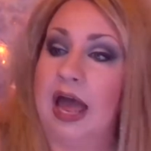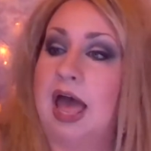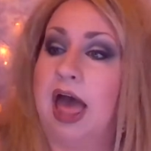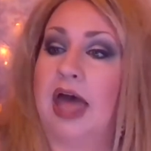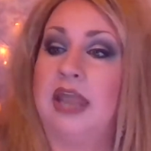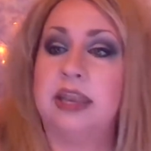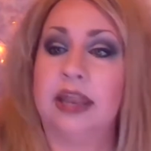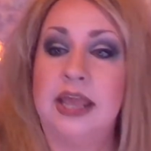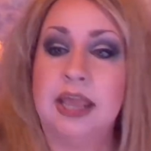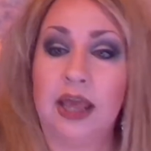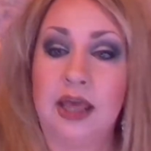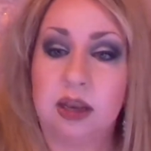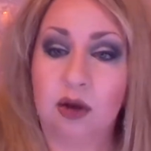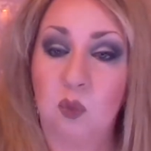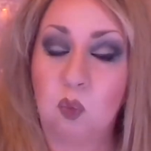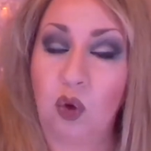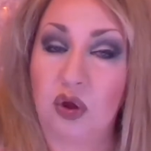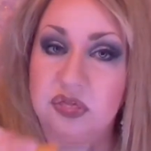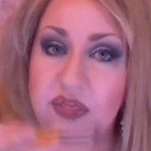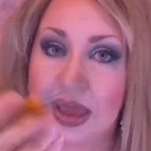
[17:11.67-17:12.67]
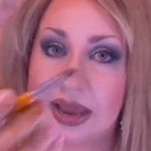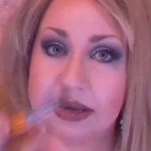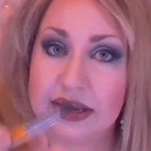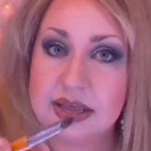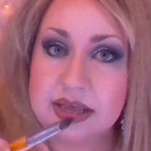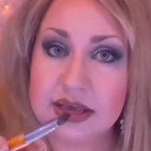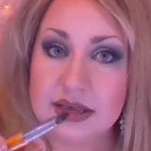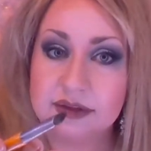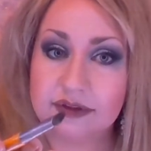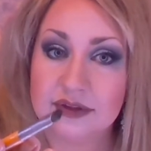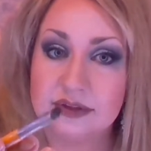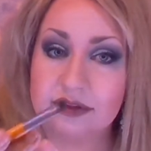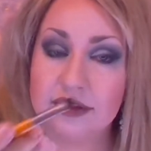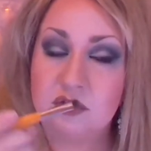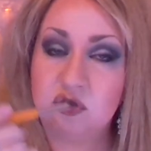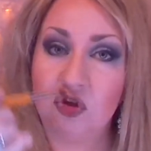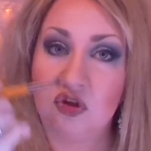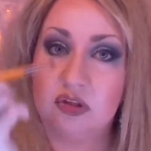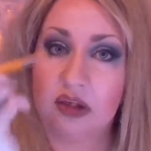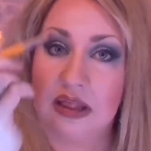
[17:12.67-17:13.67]
And then what that does is
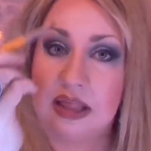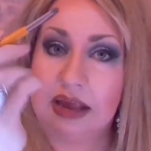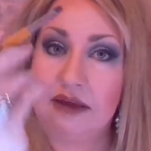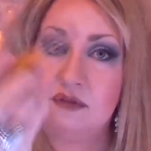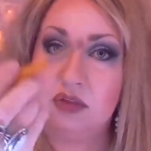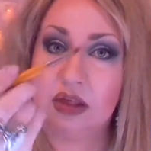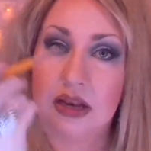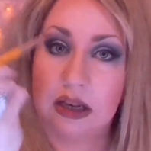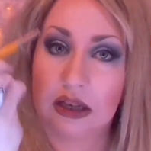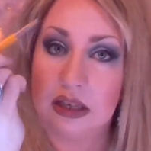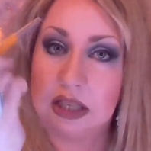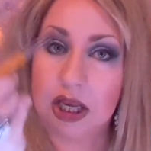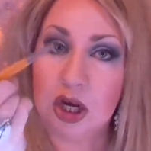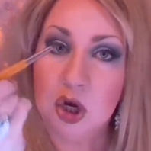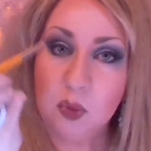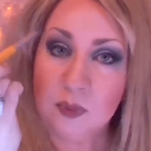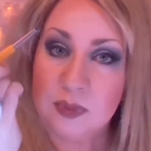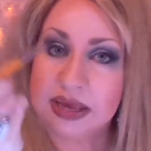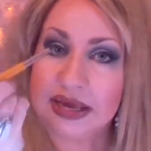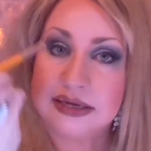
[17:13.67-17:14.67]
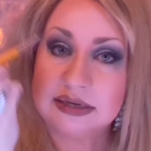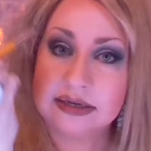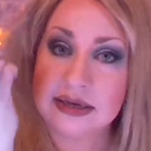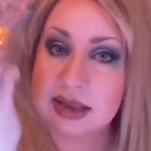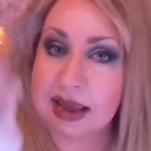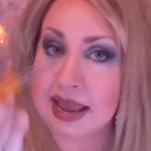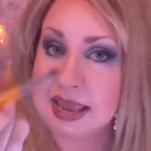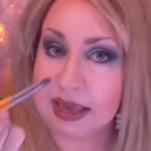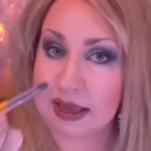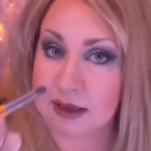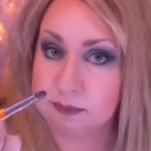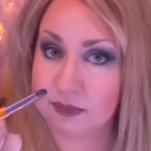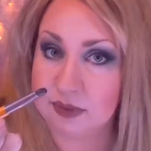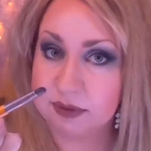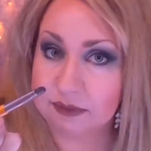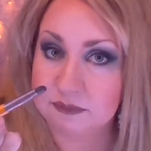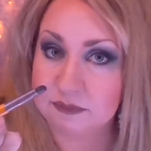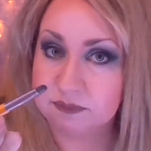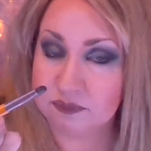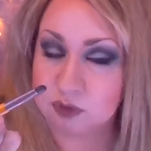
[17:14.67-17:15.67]
it just leaves it a little bit damp,
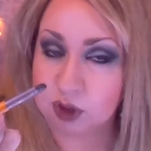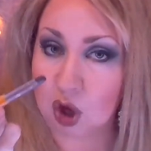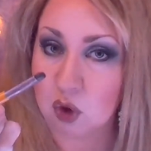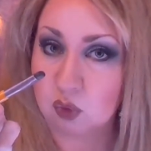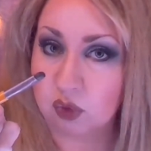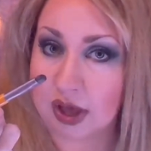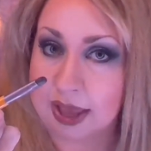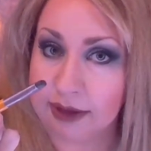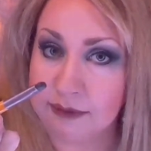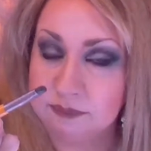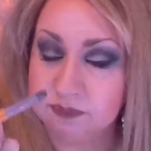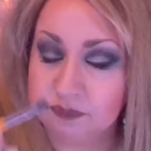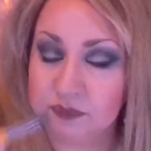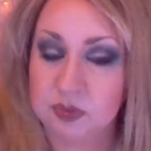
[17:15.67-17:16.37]
okay?